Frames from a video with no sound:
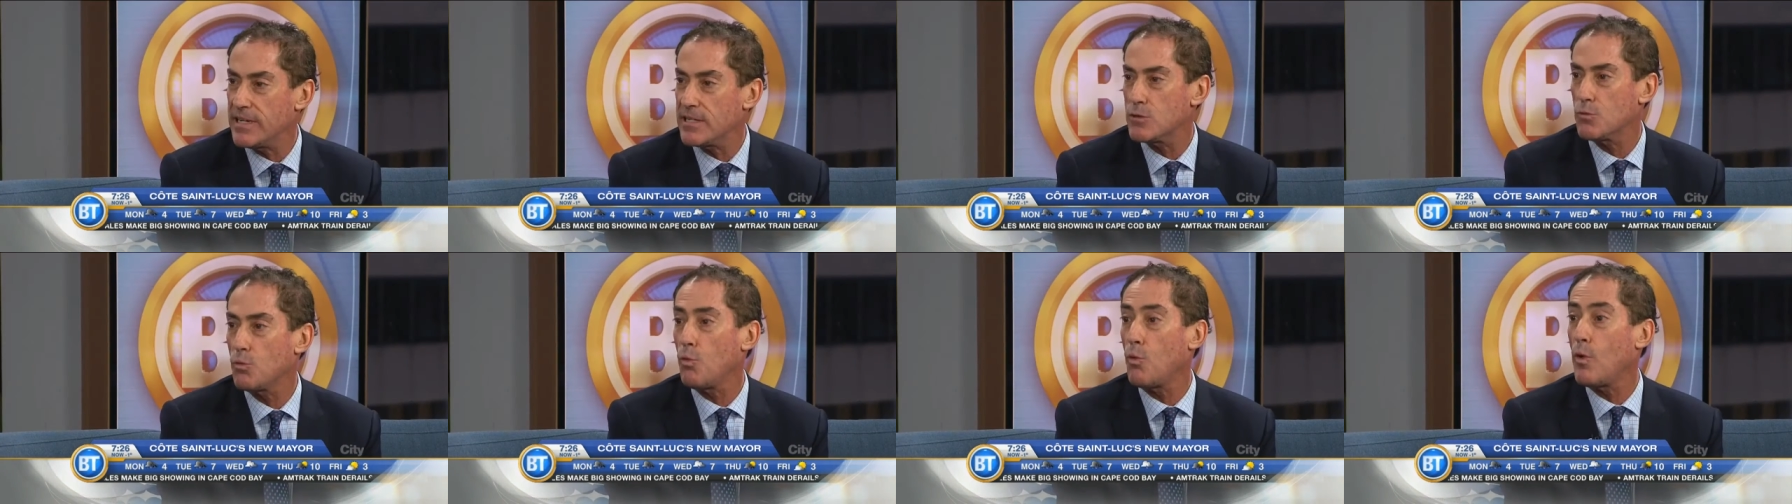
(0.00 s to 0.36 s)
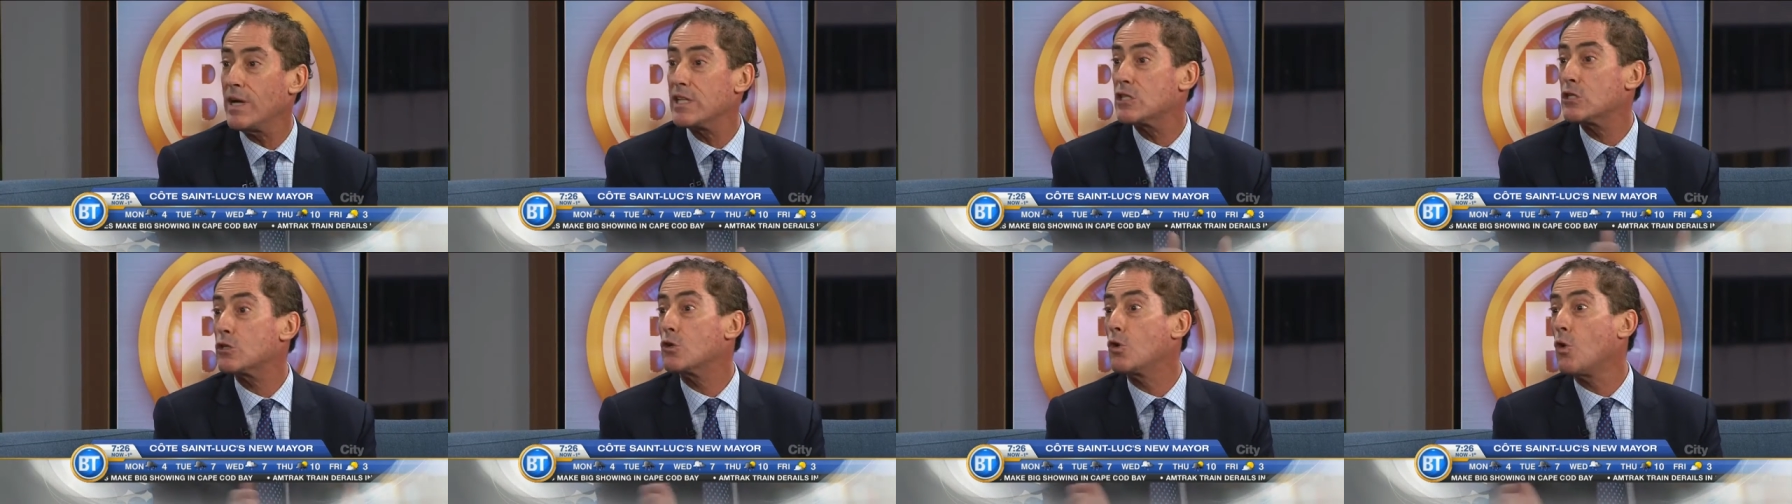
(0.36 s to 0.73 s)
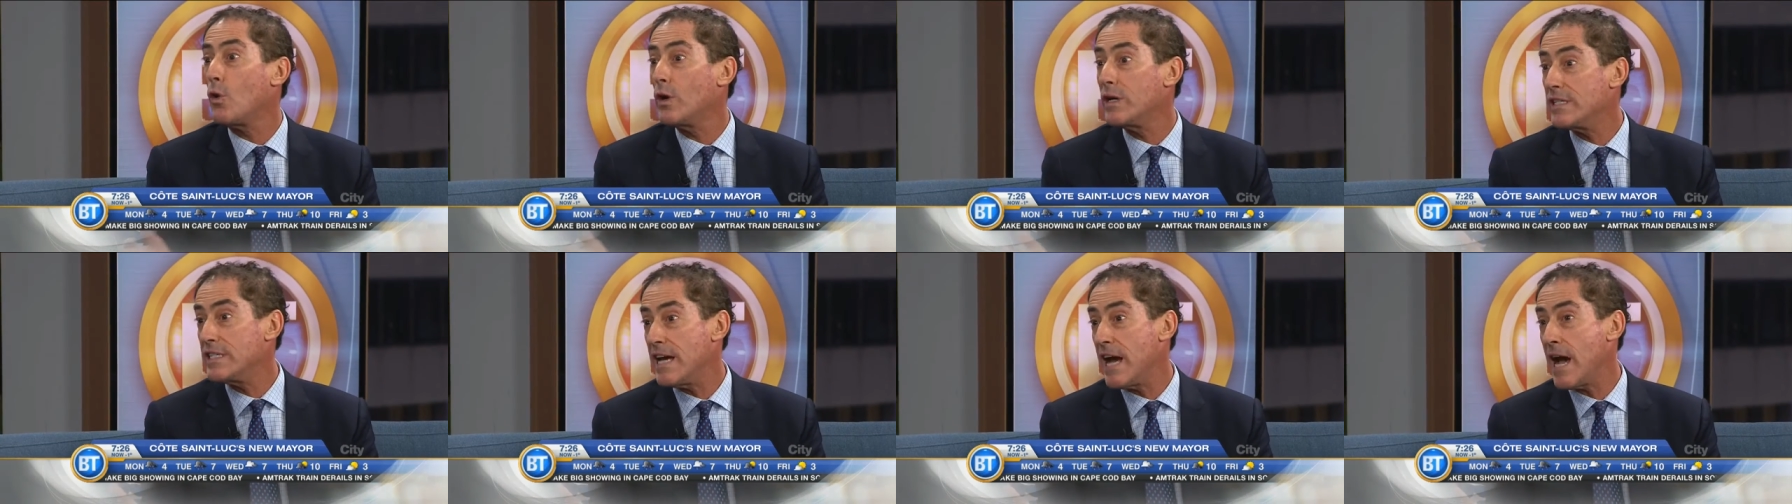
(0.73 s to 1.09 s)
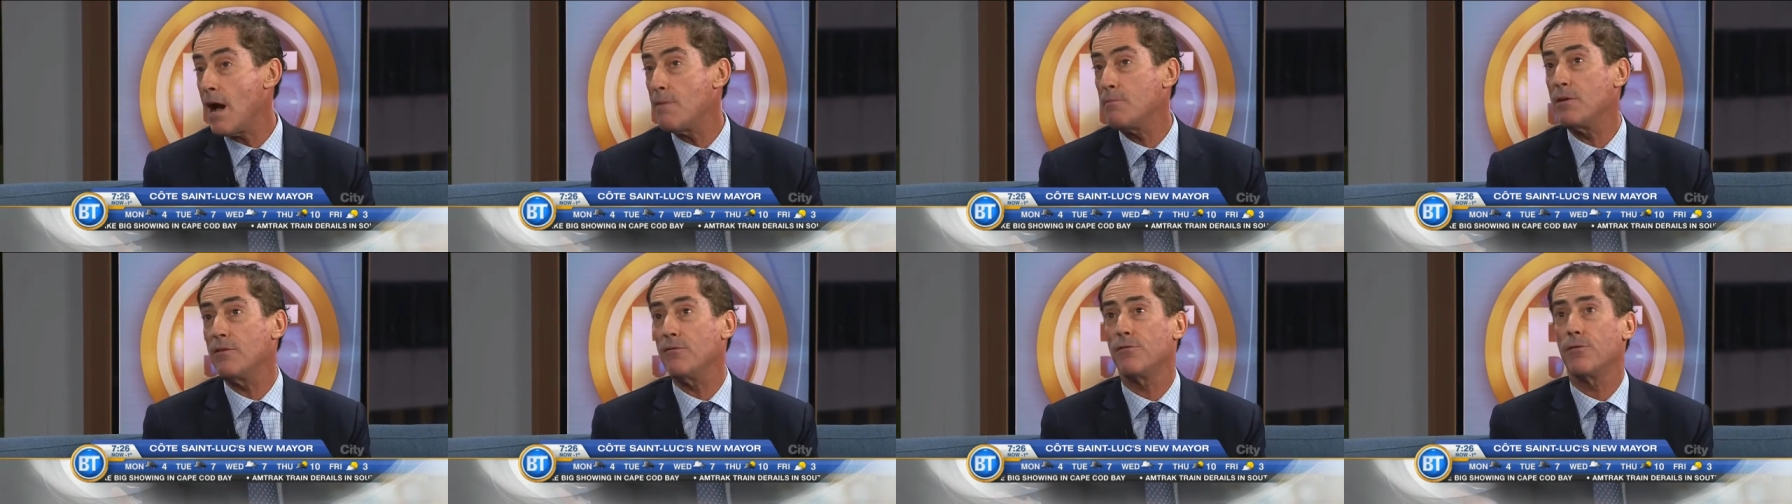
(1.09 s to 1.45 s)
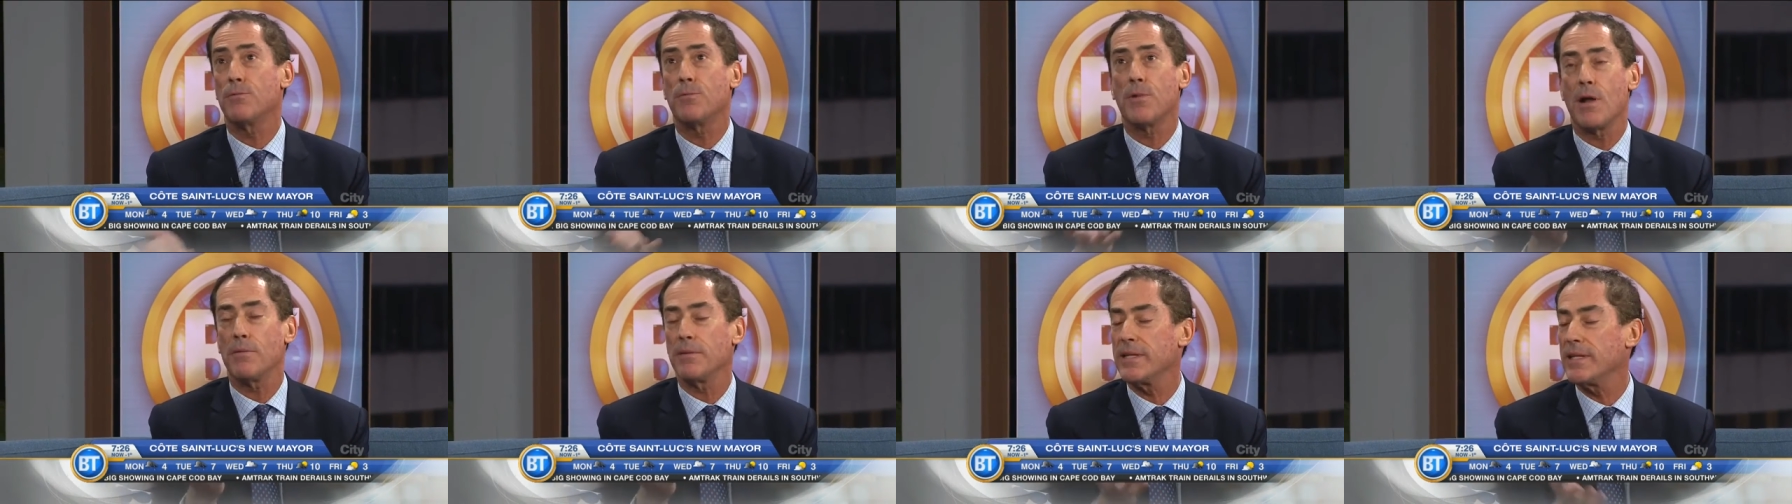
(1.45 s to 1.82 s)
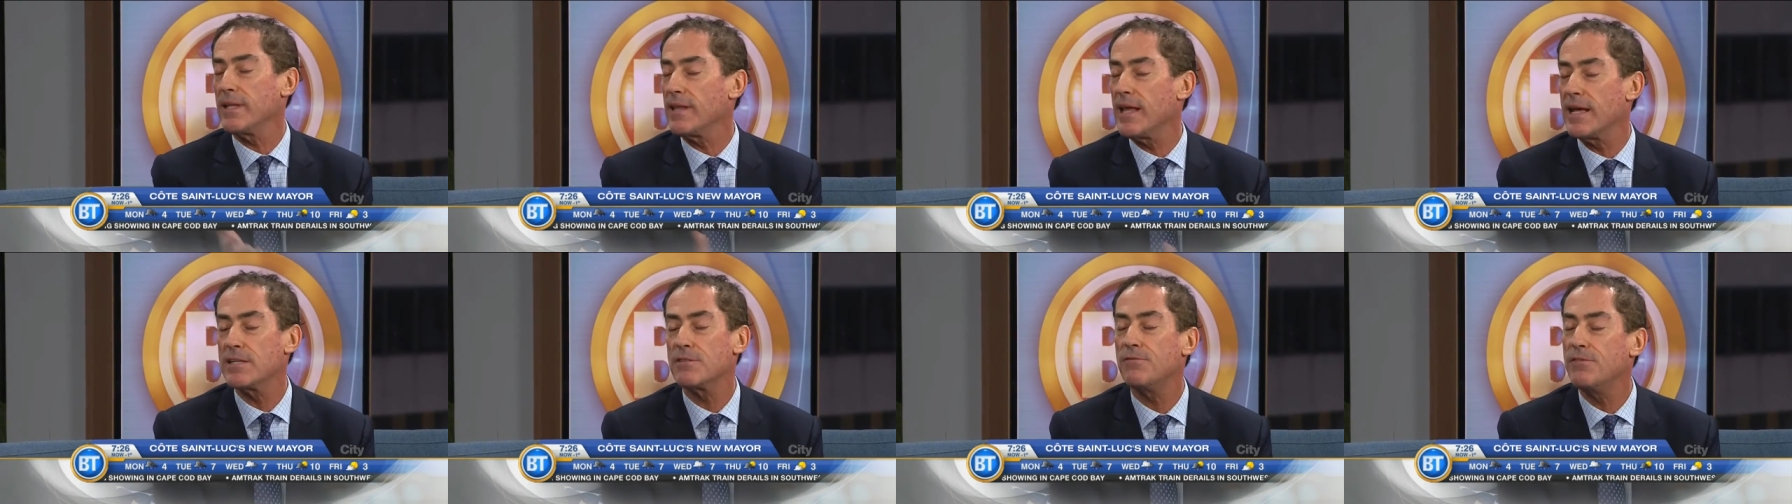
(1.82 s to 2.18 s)
as what's going to happen for probably the
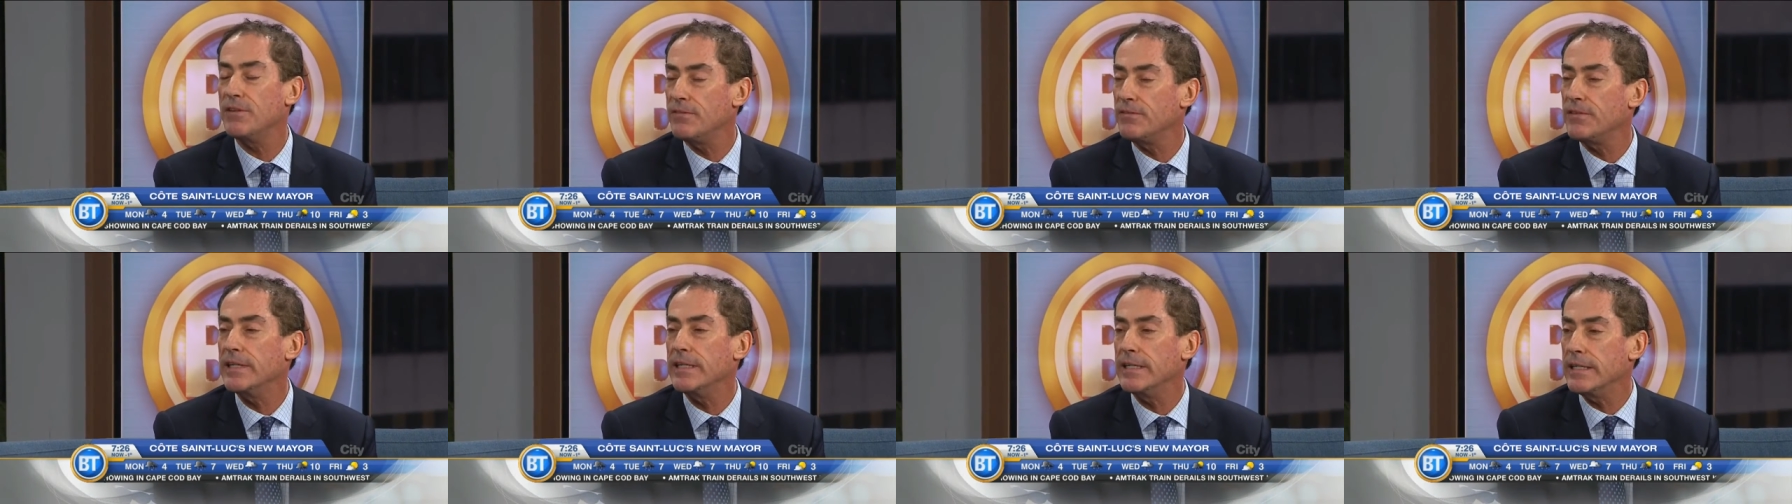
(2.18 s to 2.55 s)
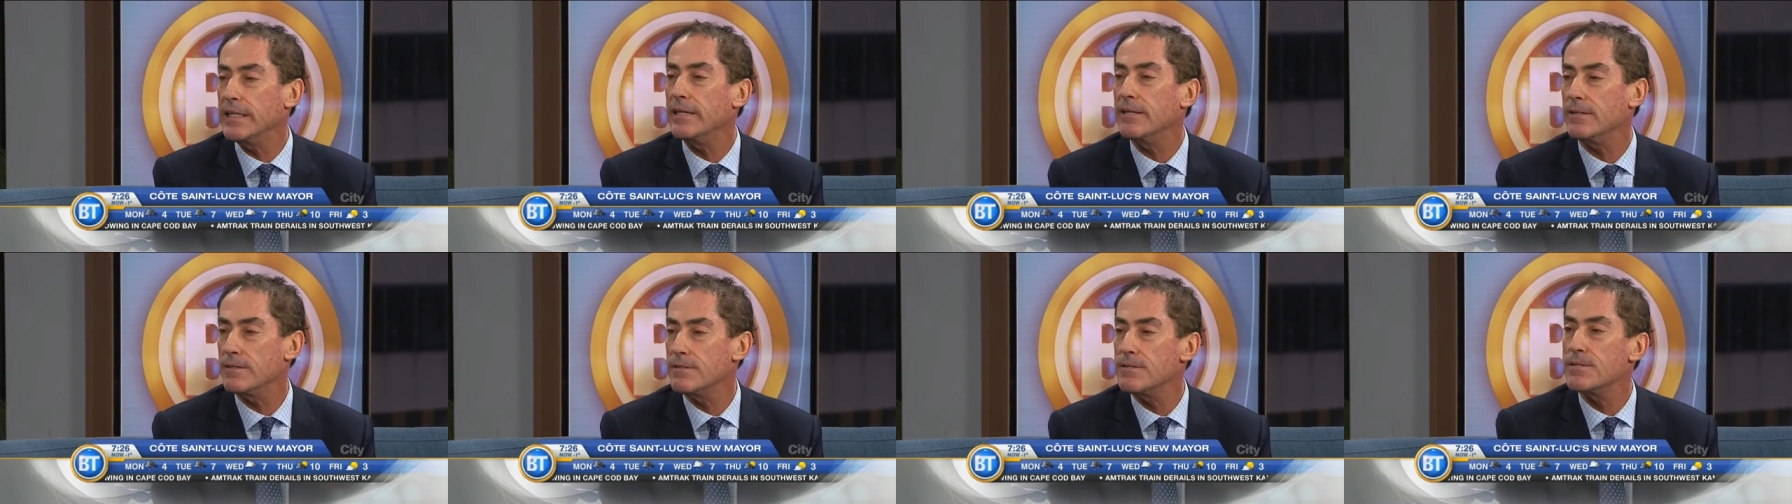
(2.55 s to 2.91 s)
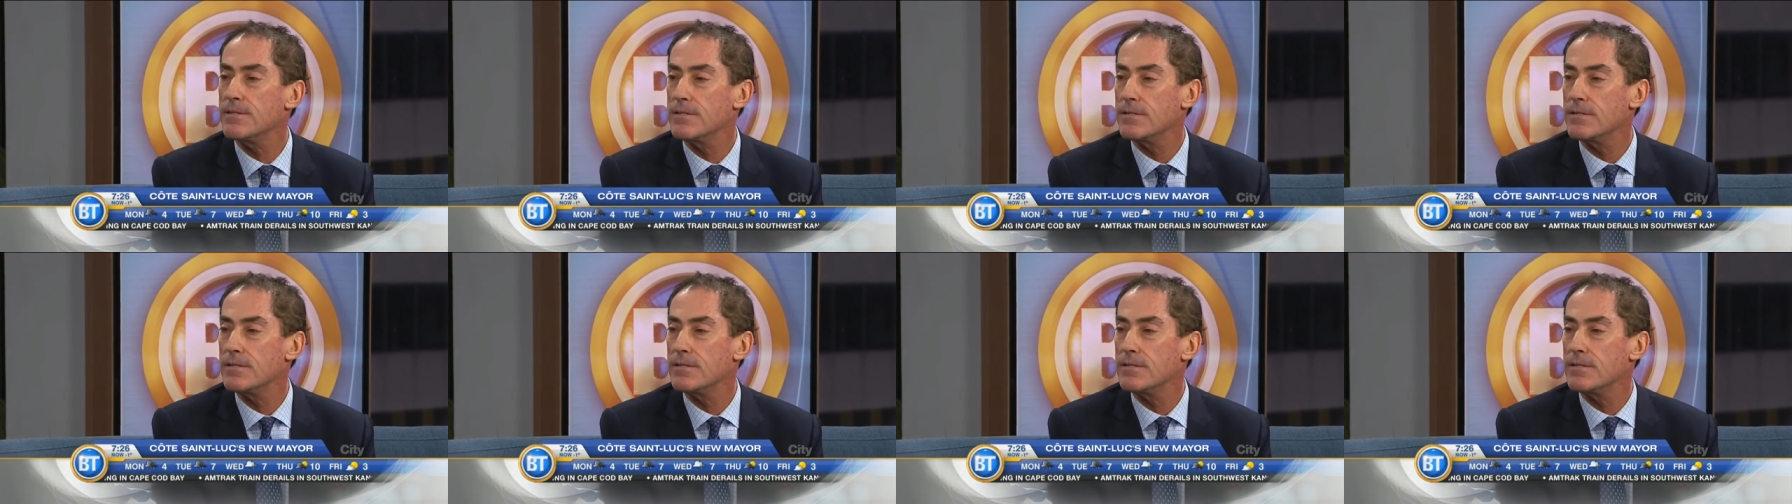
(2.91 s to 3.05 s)
last fifteen years.